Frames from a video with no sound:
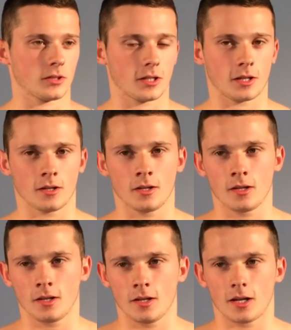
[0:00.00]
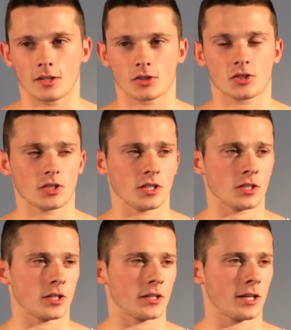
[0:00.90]
Uh, as a
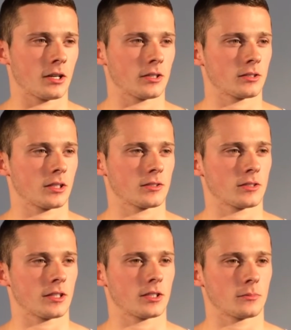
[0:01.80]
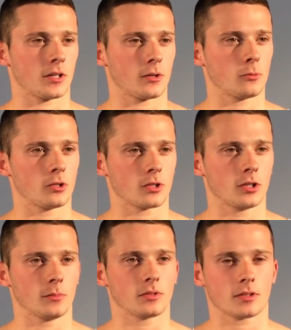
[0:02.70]
senior now, it's I'd say it's my World
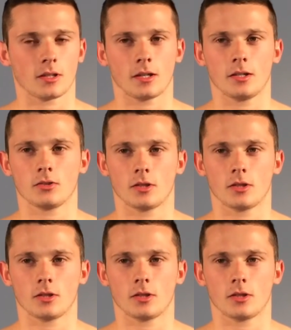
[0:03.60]
Cup stage.